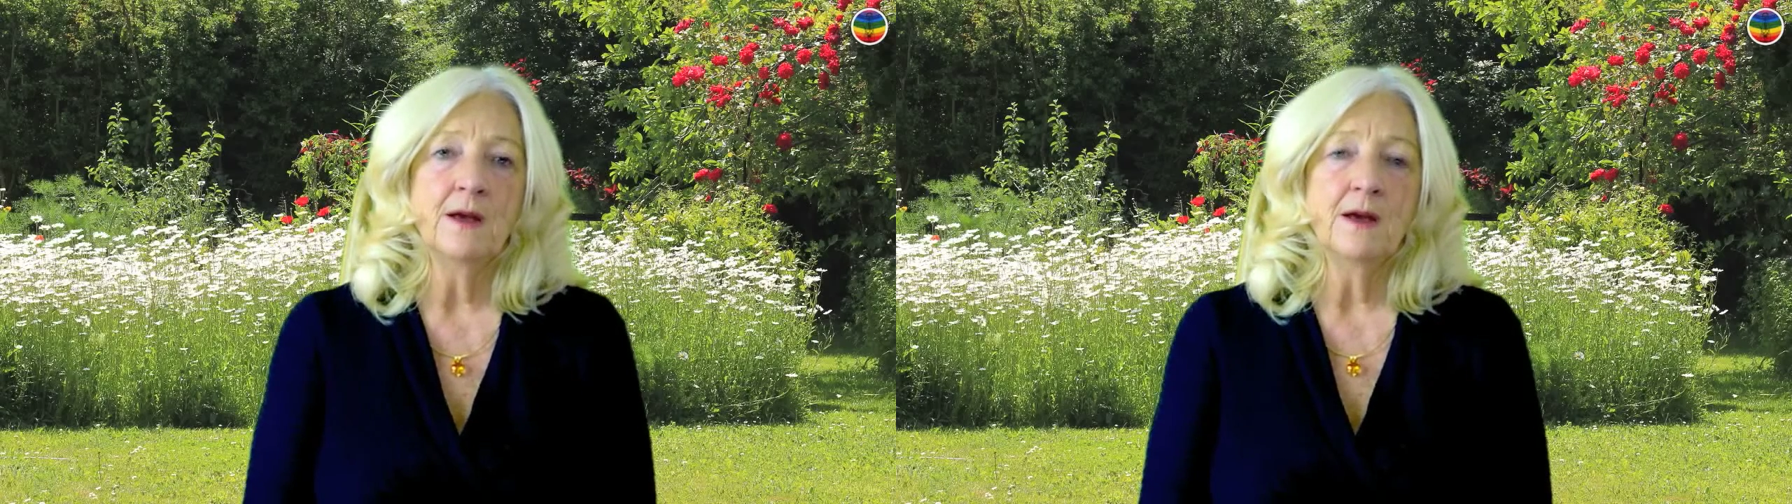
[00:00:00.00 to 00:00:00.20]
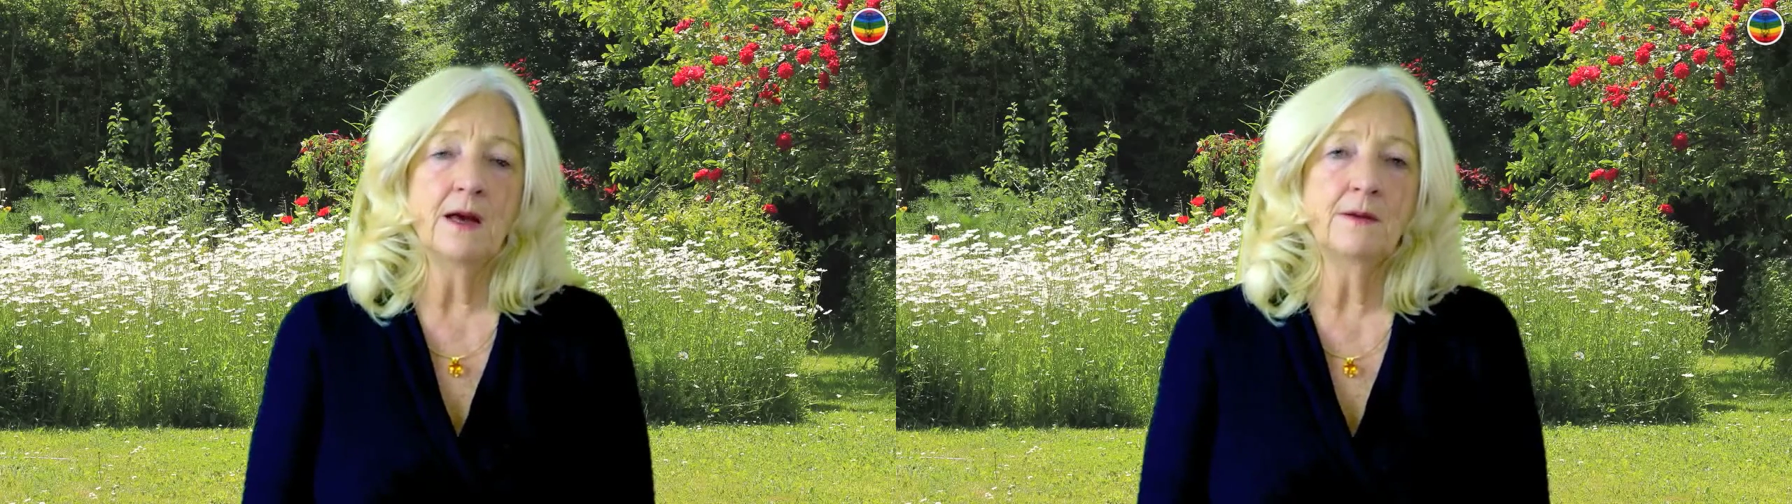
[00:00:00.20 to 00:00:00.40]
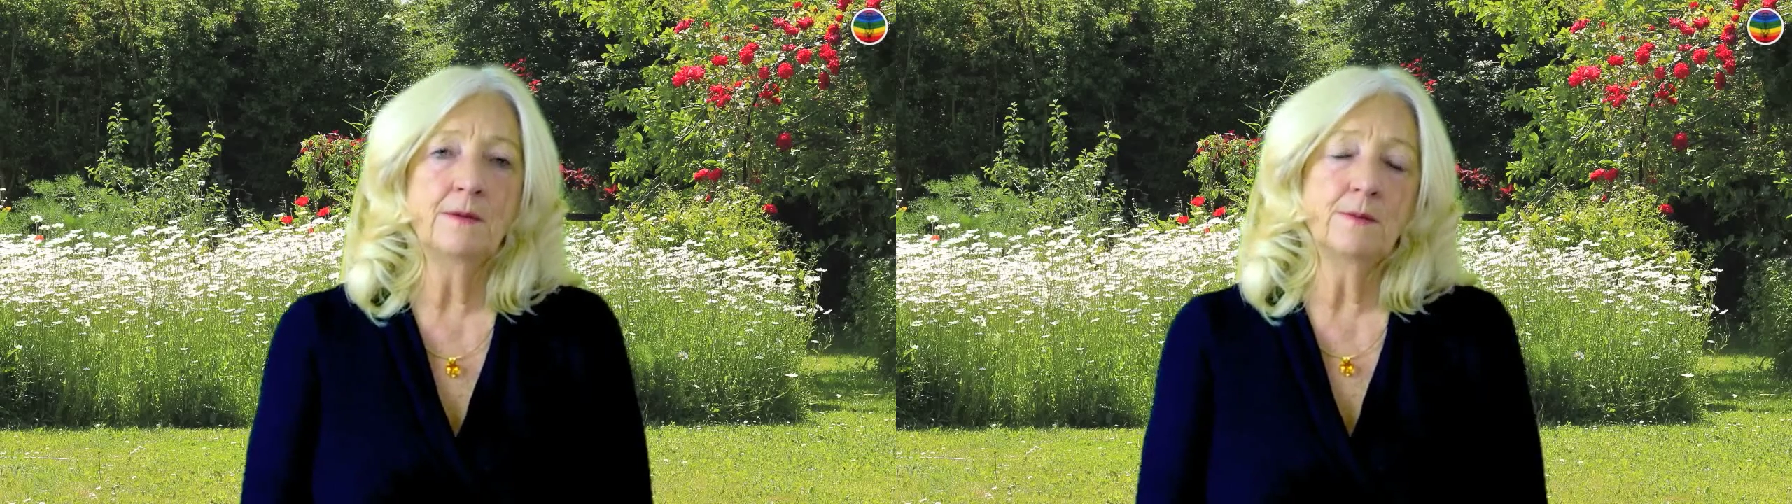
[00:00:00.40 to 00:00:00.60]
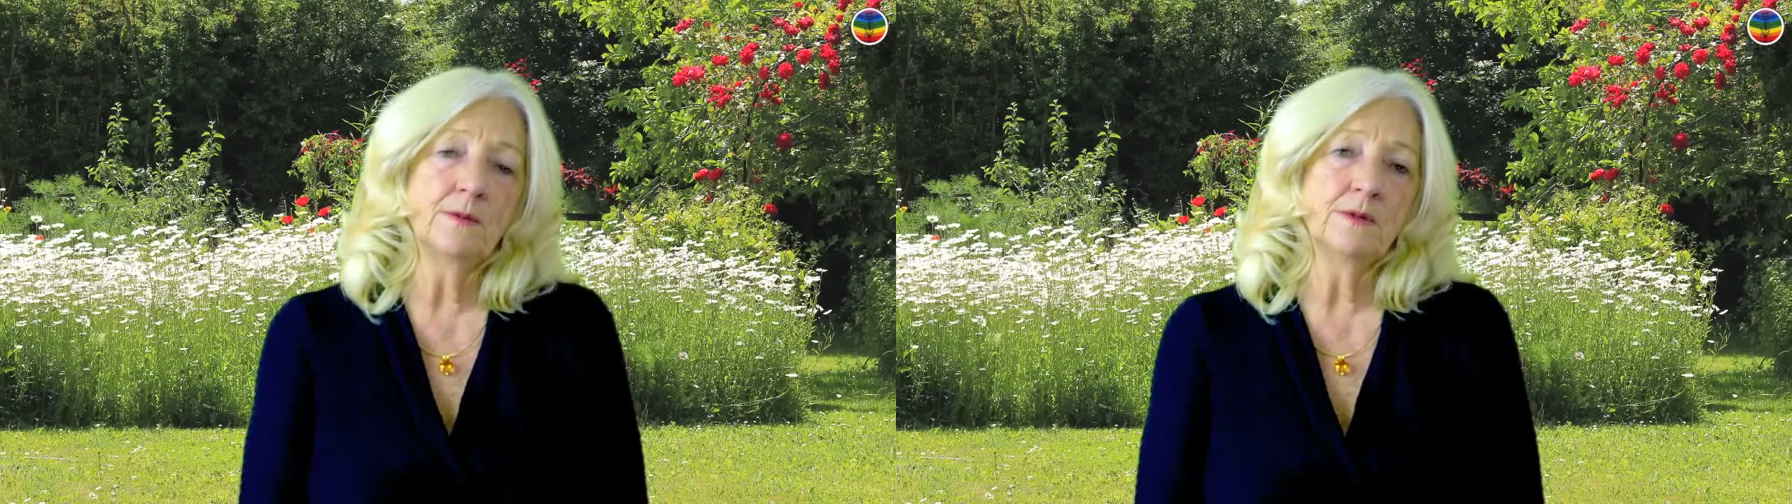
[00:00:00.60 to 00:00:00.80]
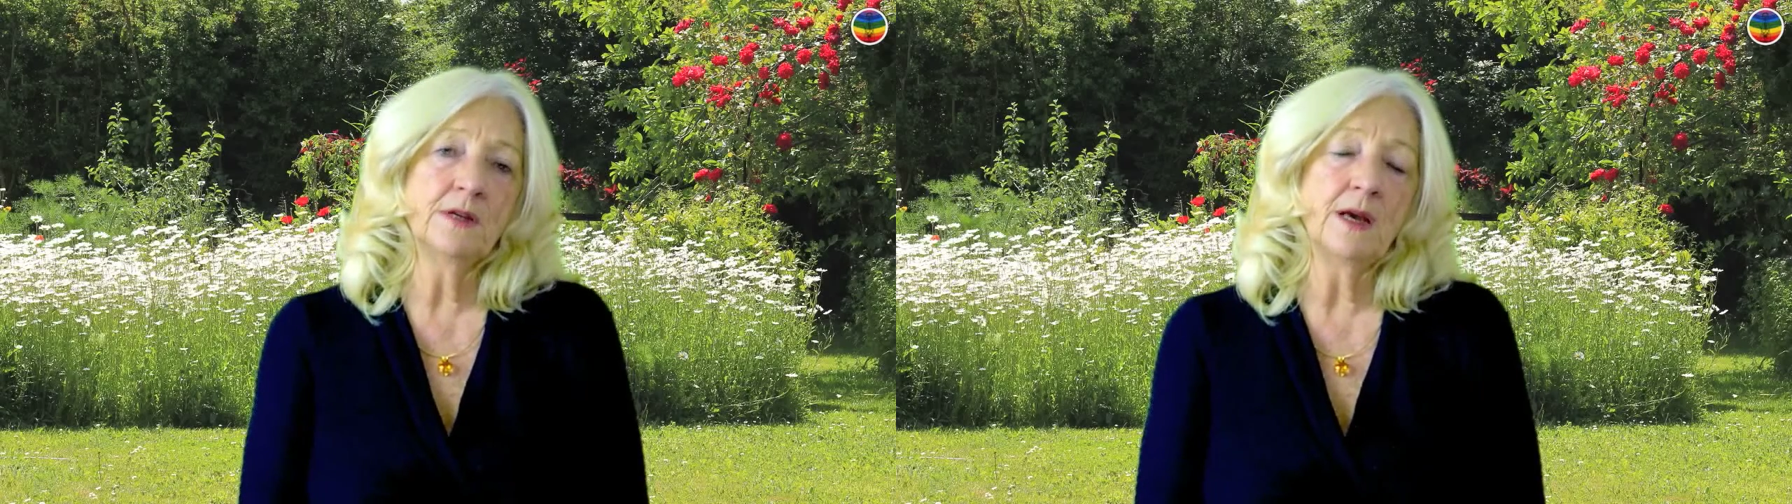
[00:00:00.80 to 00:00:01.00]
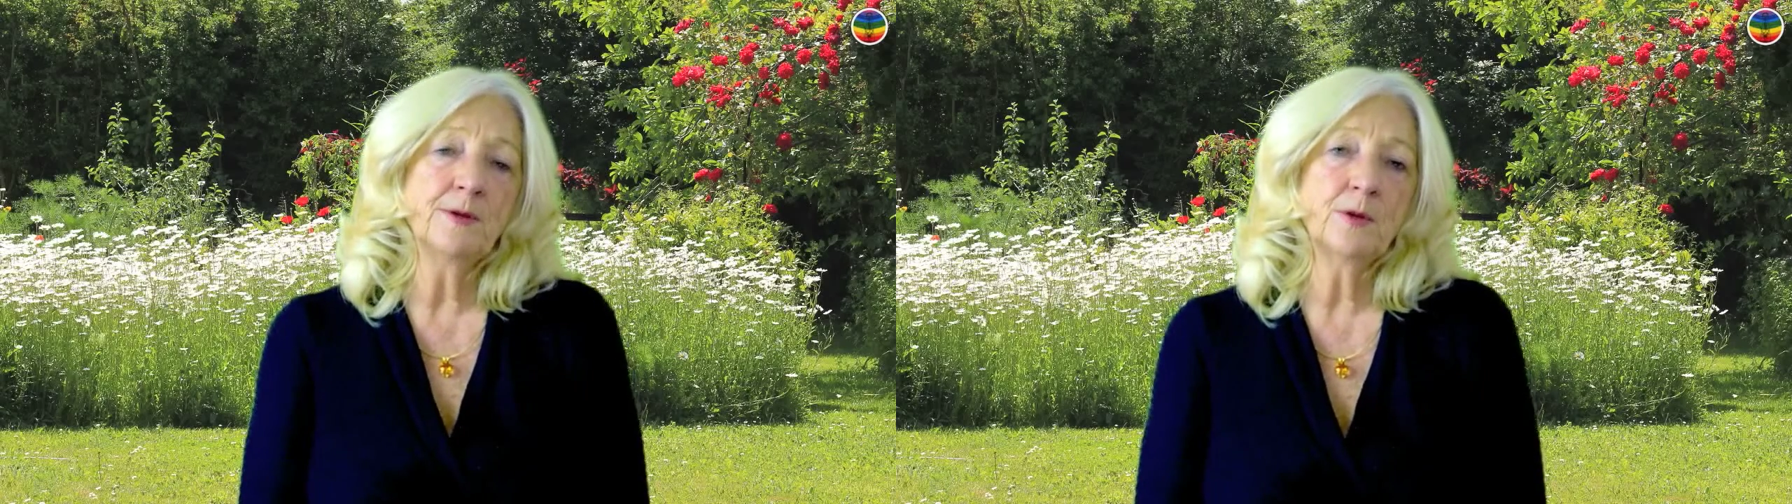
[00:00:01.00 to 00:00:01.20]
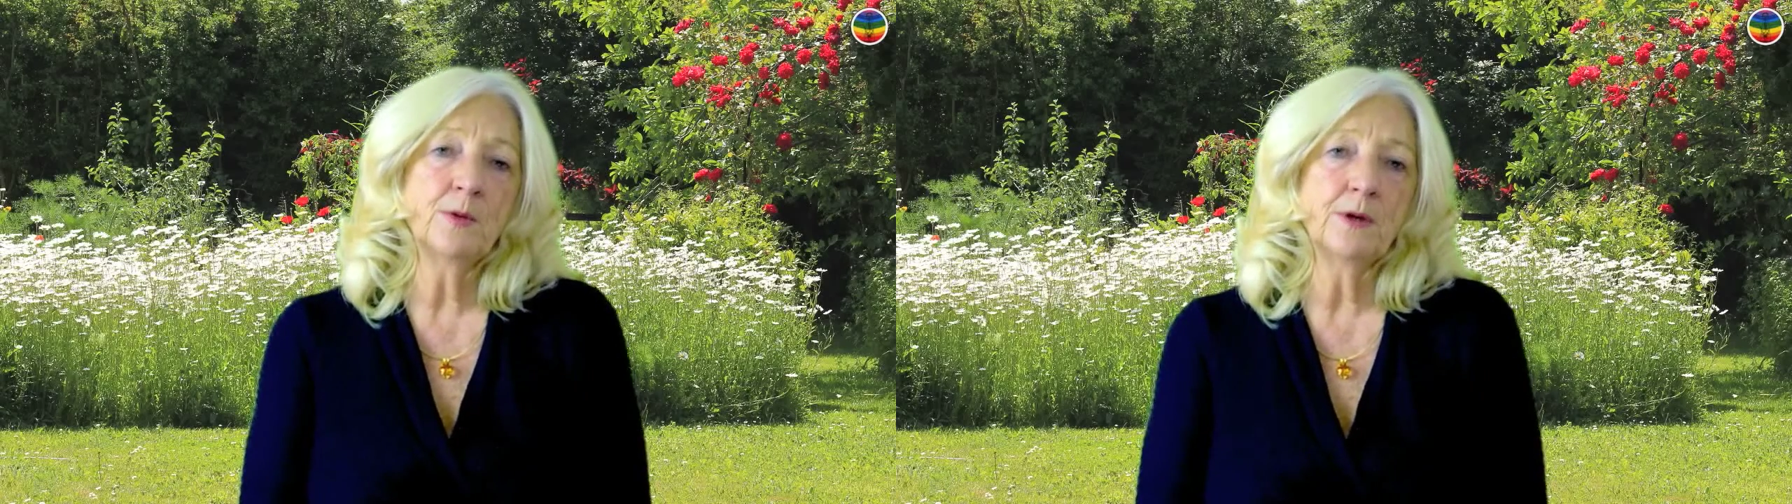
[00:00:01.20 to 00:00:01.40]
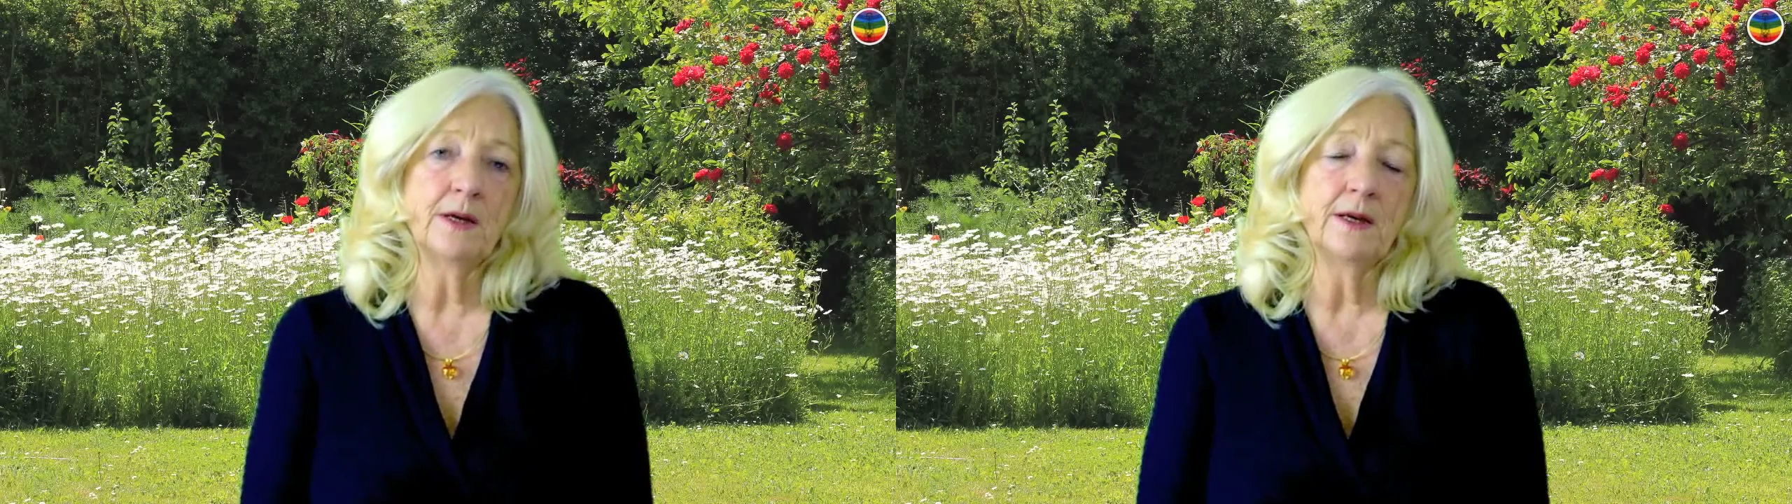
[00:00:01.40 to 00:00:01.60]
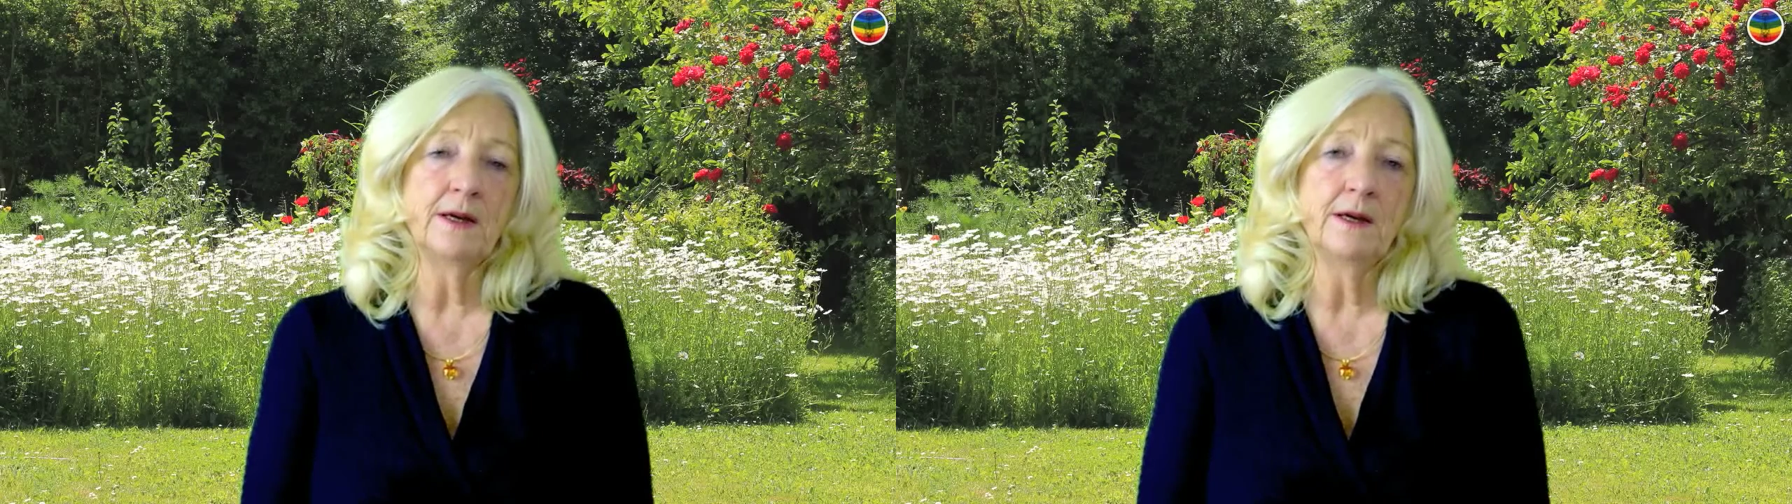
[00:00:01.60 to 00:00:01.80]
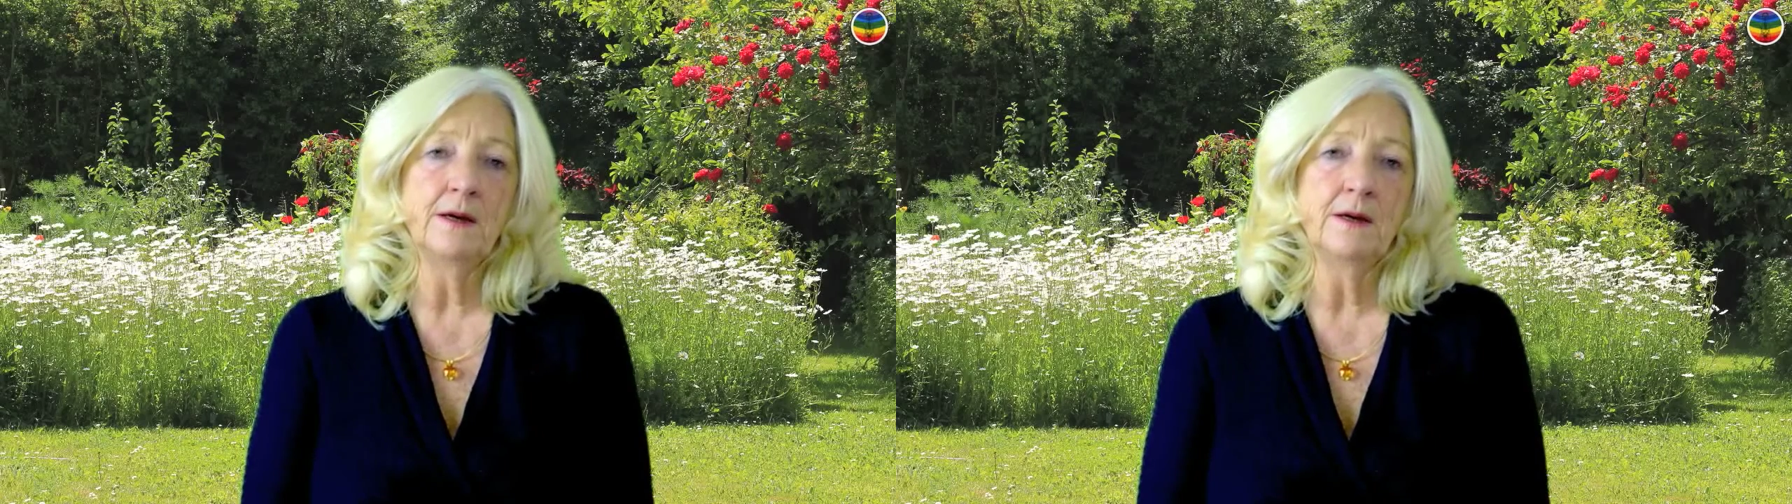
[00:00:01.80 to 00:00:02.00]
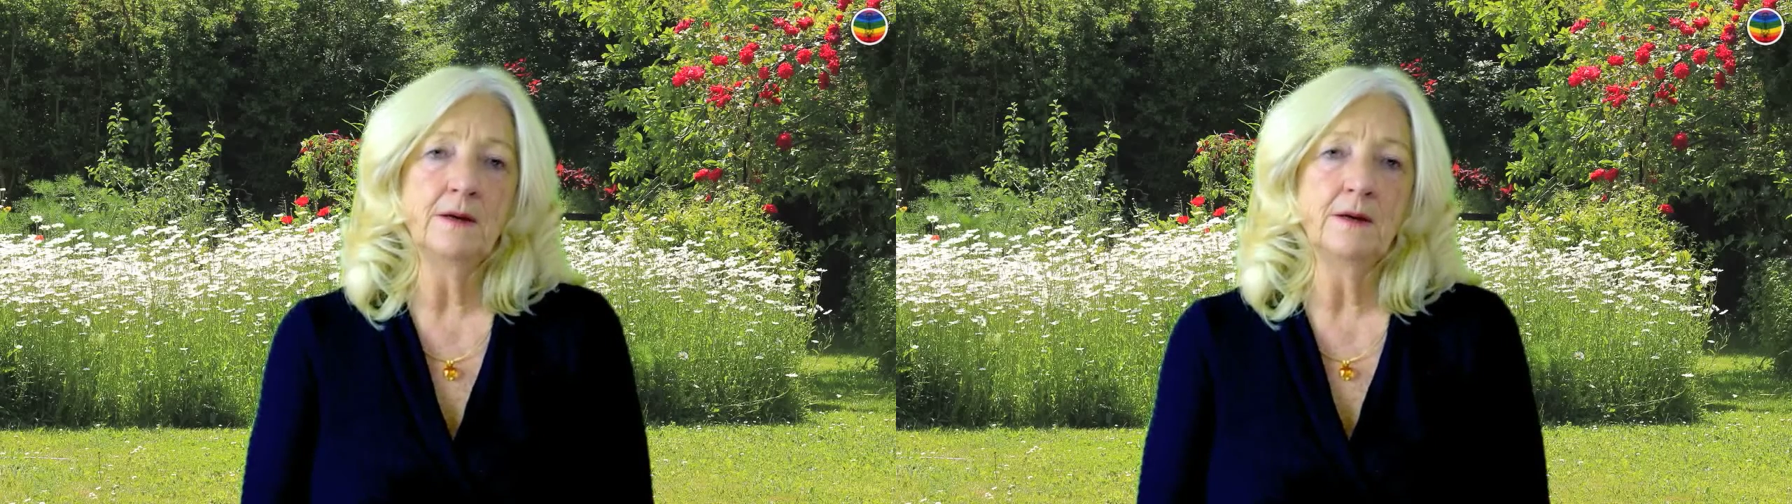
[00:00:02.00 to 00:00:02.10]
And subsequently,